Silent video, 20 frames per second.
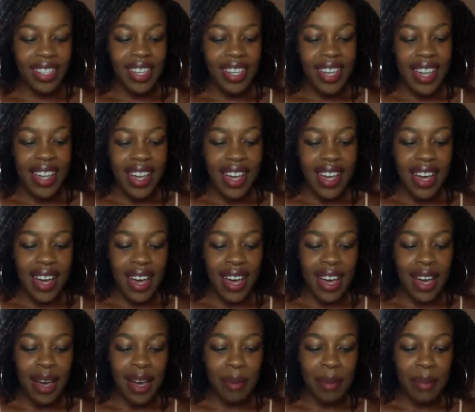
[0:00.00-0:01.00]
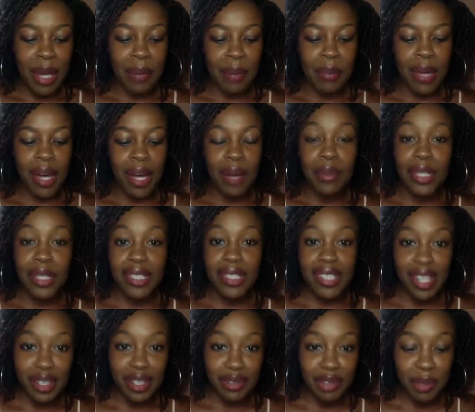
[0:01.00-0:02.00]
My mom,
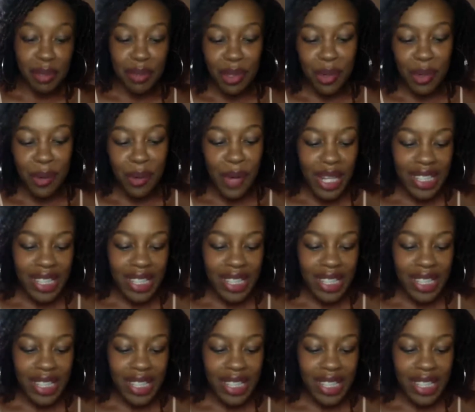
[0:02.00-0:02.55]
Daydream Mukweli,